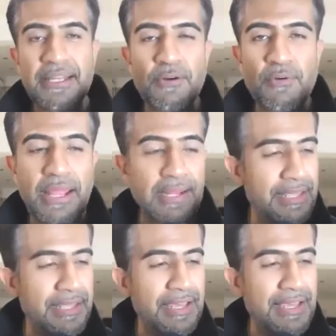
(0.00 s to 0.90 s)

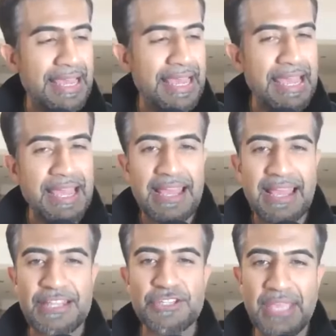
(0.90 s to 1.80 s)
rightly
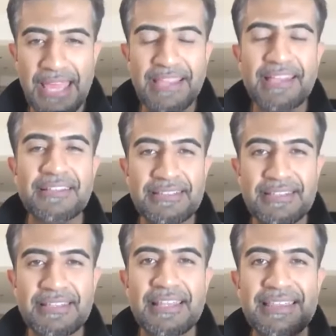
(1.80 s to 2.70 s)
educating us,
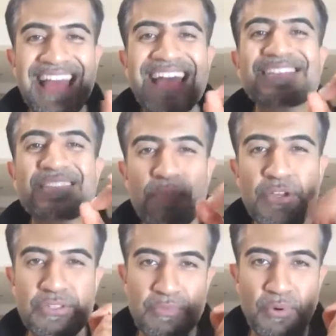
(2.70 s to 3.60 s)
then that is the
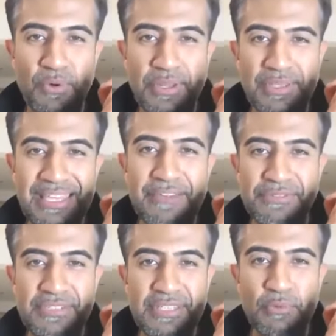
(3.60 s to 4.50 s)
most important
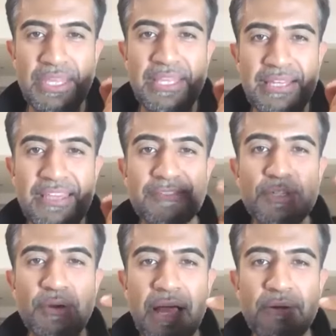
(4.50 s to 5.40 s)
gift that we can give
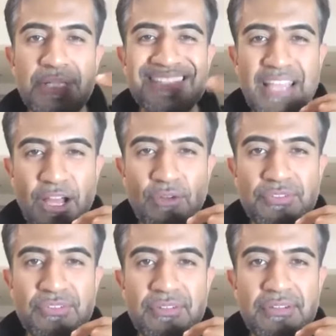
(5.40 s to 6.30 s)
to
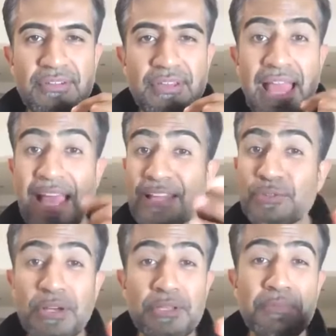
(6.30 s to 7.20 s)
ourselves and
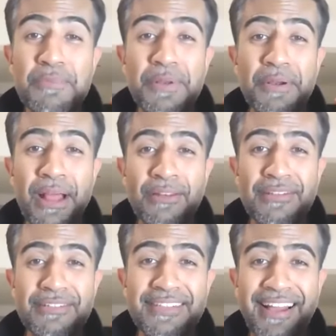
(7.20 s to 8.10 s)
to other people around
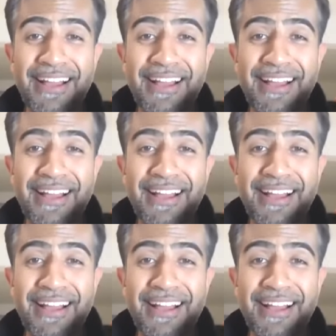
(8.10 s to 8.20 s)
us.